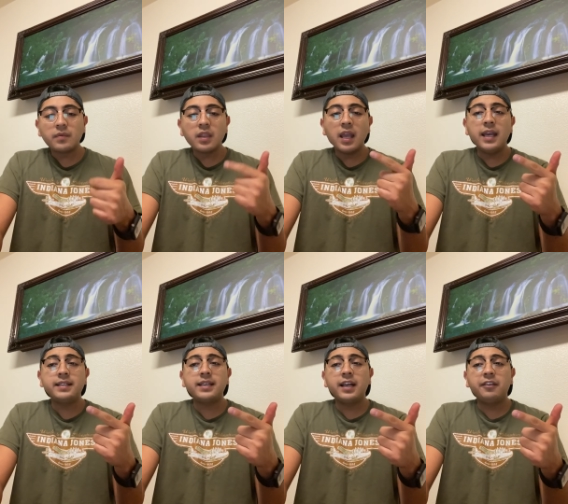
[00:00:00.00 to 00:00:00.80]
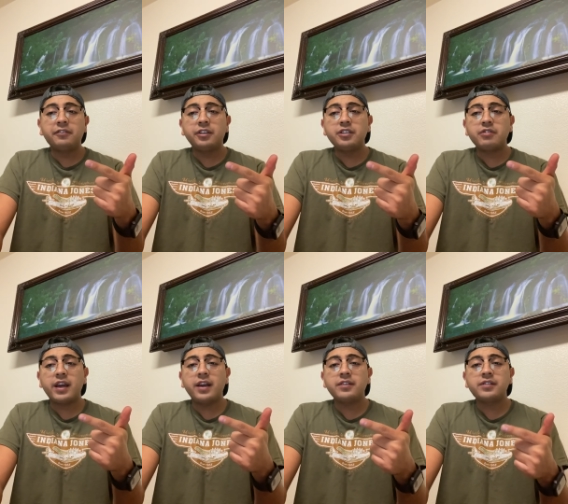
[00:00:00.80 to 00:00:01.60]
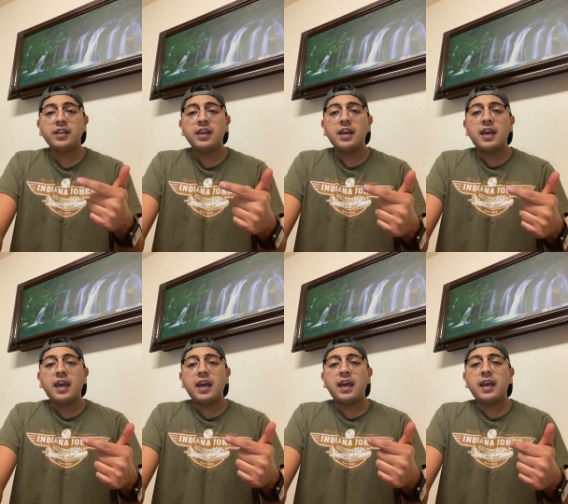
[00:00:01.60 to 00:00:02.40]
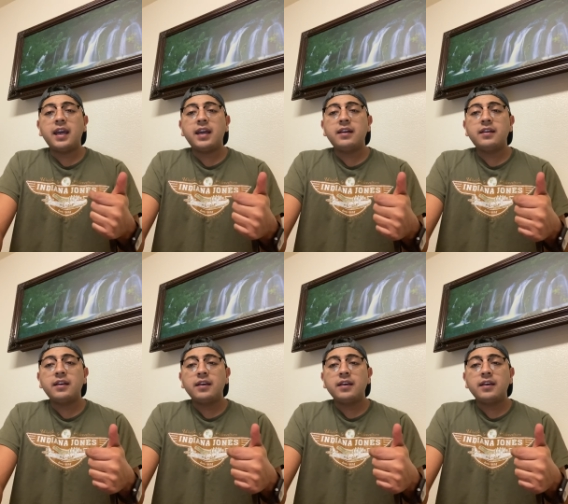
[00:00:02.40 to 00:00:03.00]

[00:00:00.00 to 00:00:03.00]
a set of 3 trials, and